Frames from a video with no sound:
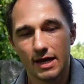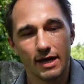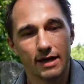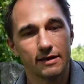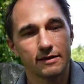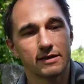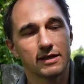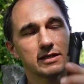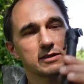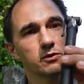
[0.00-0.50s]

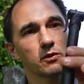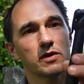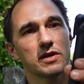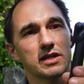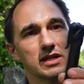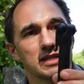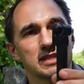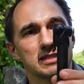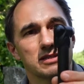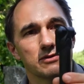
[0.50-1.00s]
This one
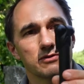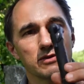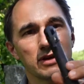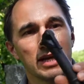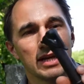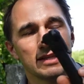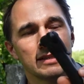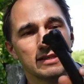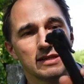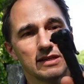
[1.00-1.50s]
is
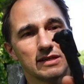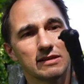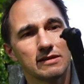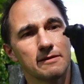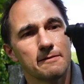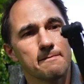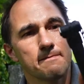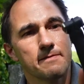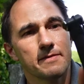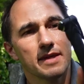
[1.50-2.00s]
rated
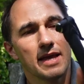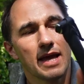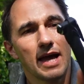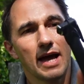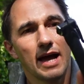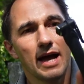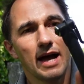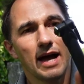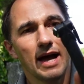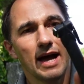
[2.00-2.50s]

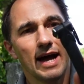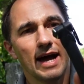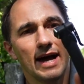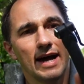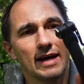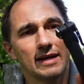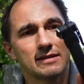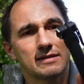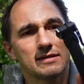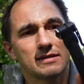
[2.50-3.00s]

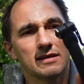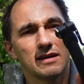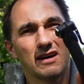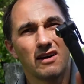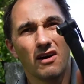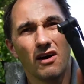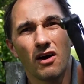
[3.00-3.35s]
to